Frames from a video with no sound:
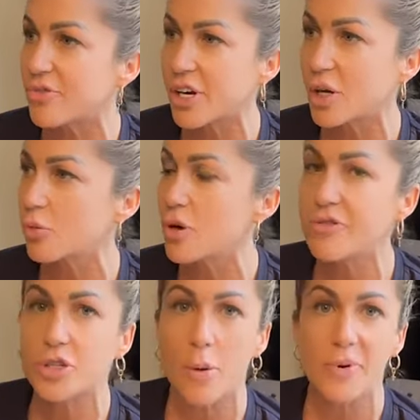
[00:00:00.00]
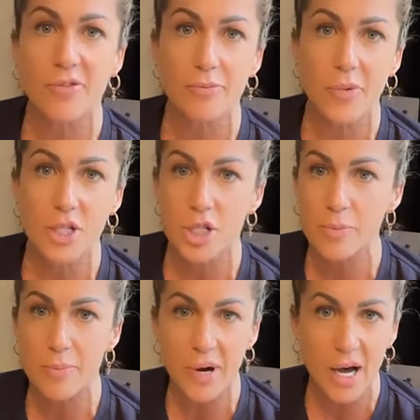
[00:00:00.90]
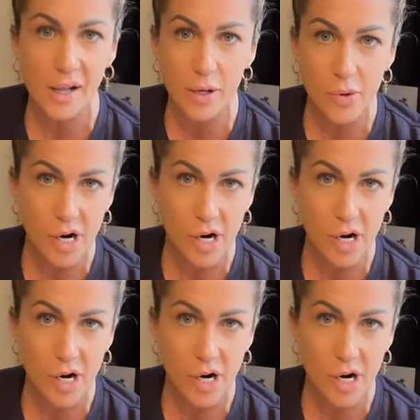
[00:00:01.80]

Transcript: freaking rooftop of my gym in Bali,